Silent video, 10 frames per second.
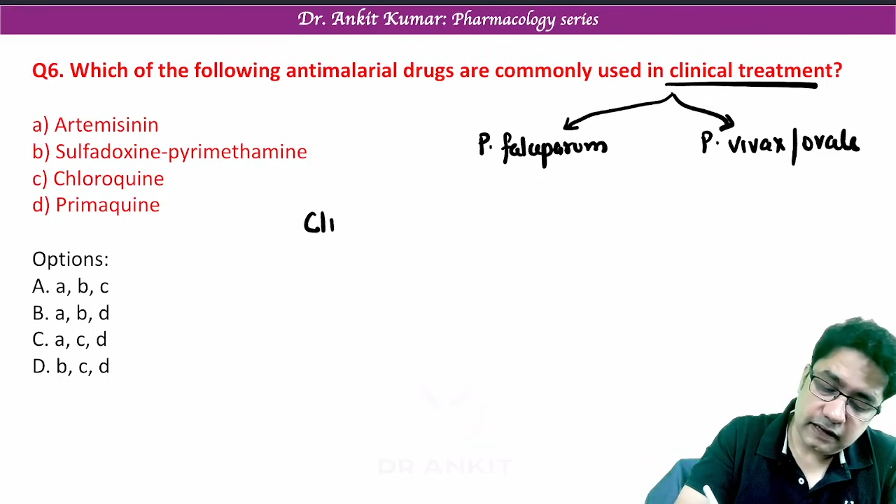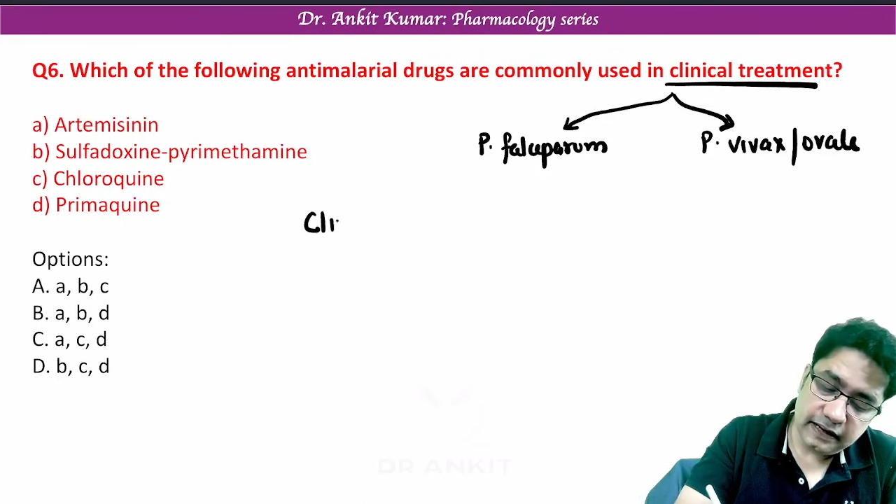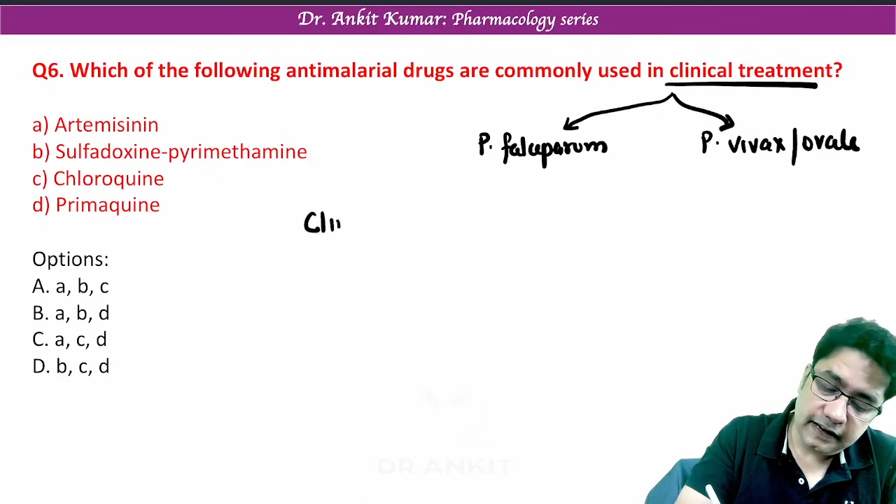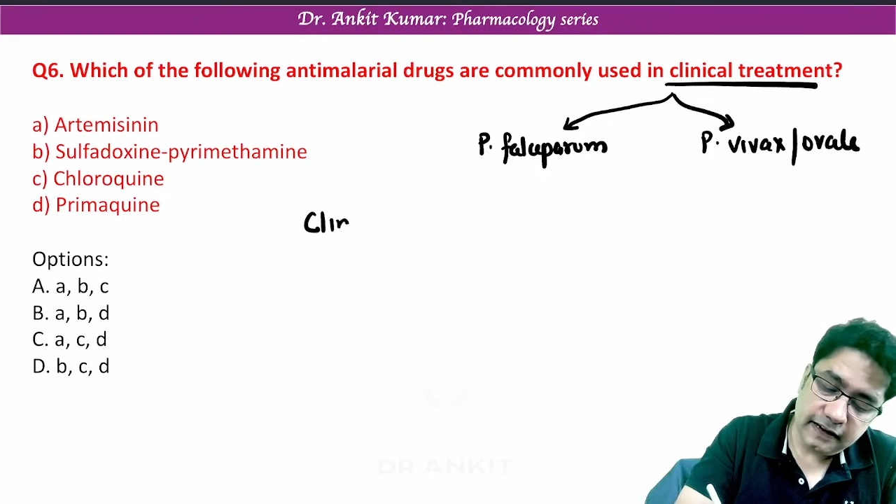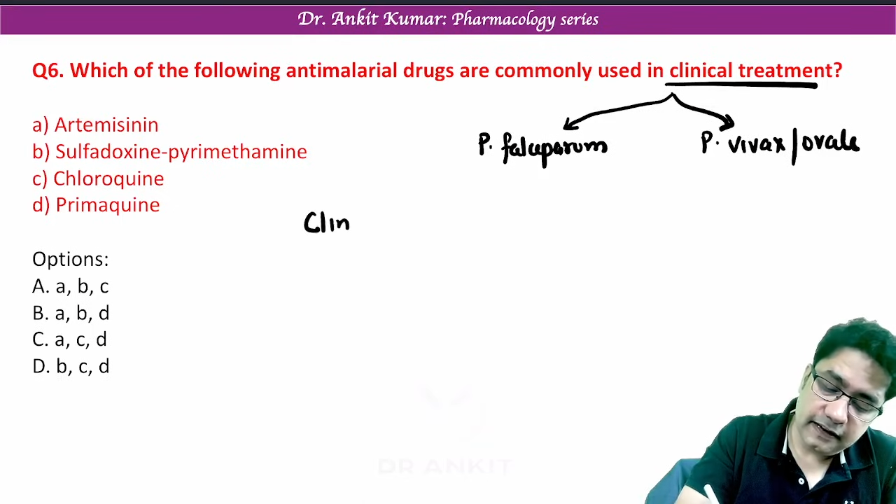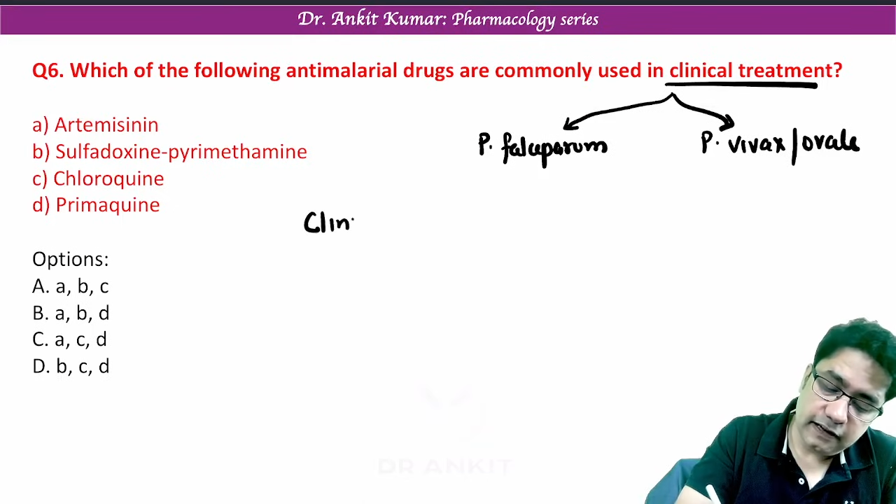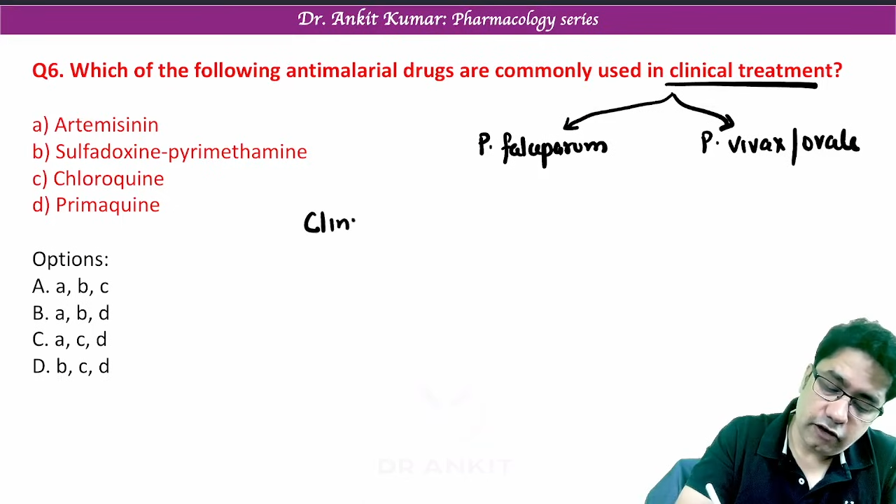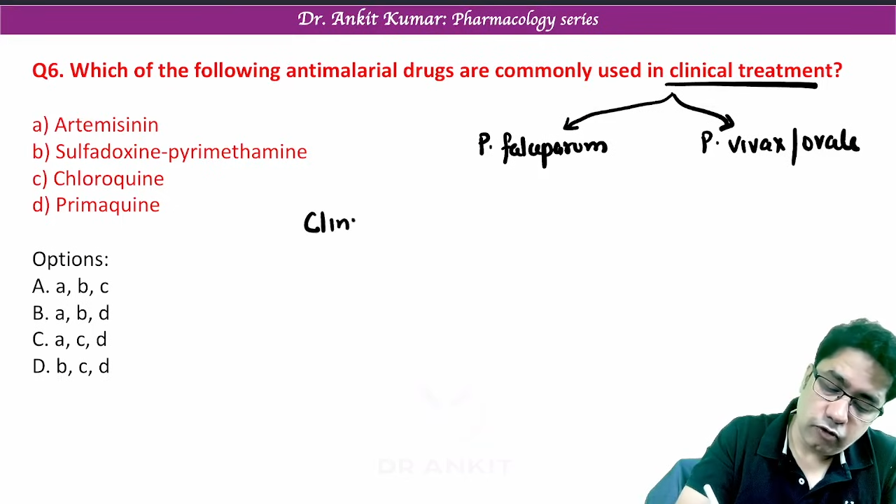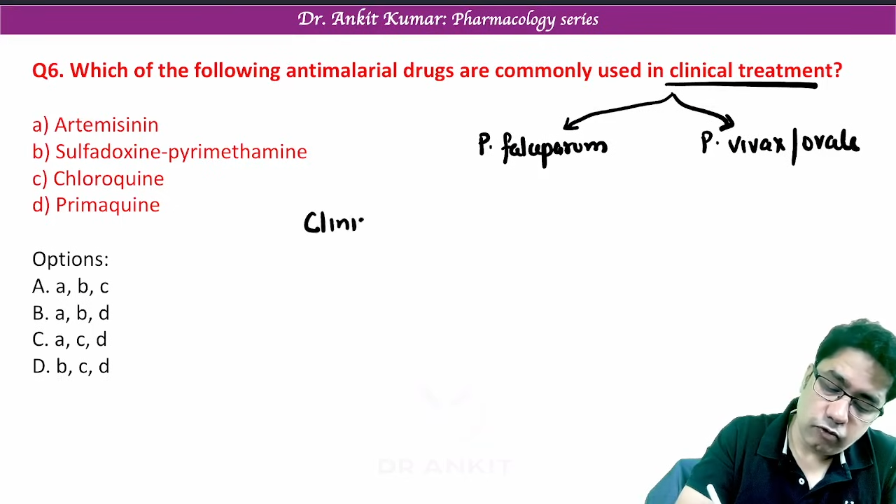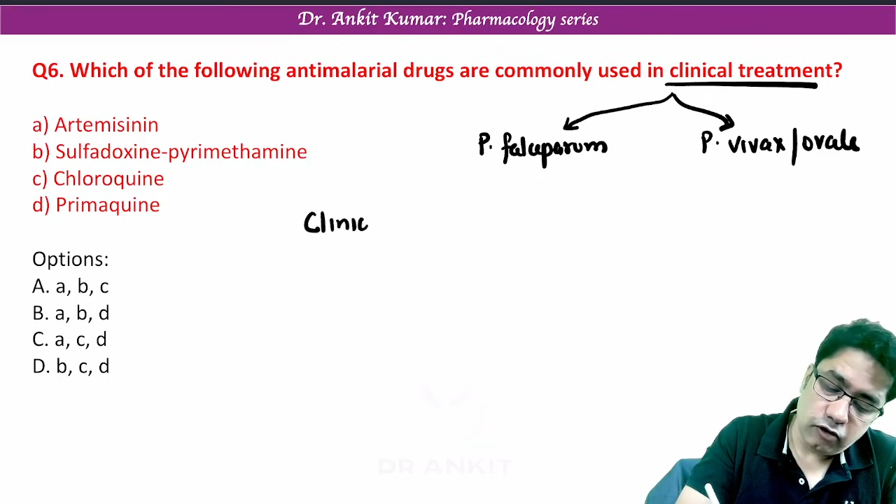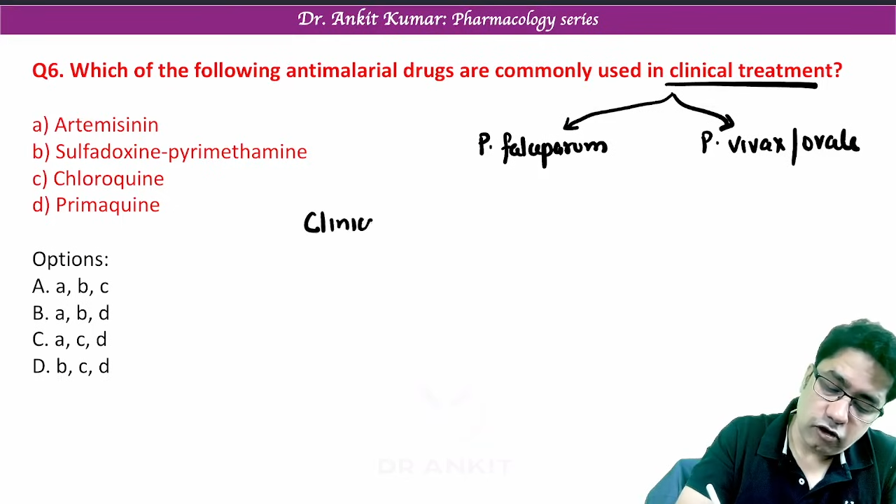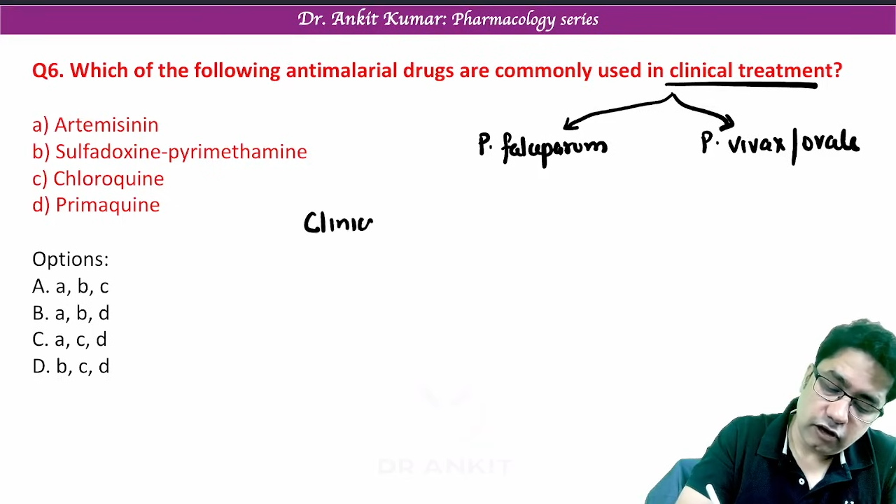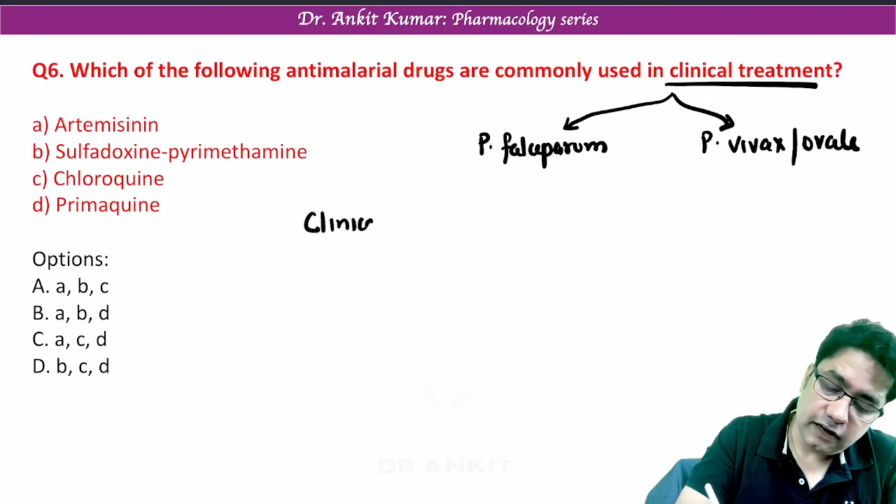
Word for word: clinical cure or